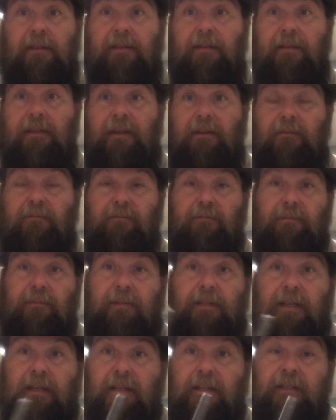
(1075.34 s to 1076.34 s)
that
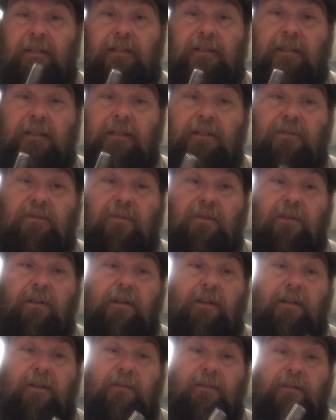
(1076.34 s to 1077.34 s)
is strong
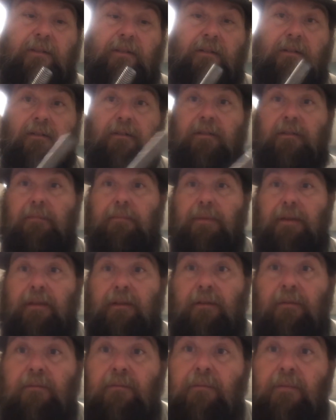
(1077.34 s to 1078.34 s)
enough to
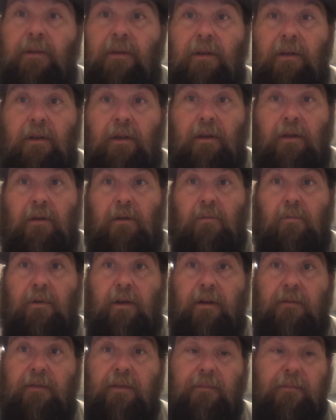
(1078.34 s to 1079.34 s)
bend
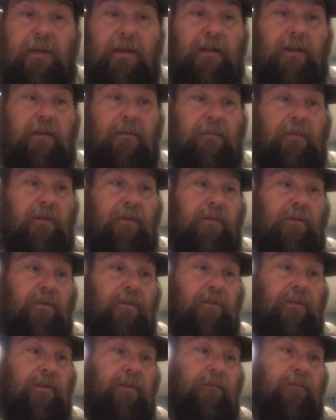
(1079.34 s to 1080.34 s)
whatever the medium you're
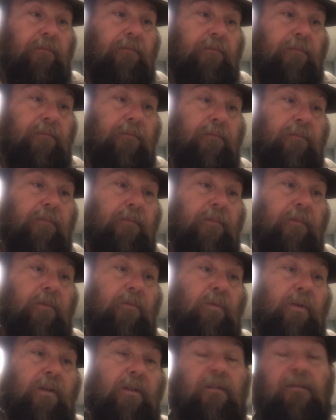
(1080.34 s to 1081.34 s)
using
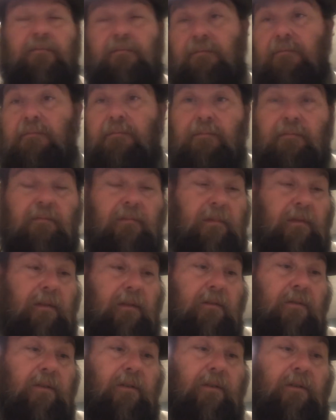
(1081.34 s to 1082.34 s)
with.
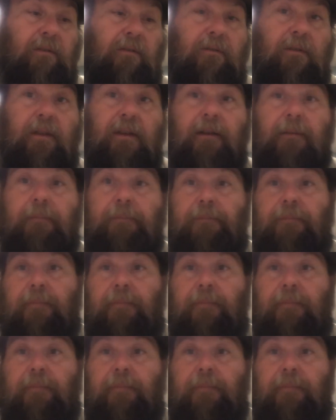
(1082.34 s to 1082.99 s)
You can do that.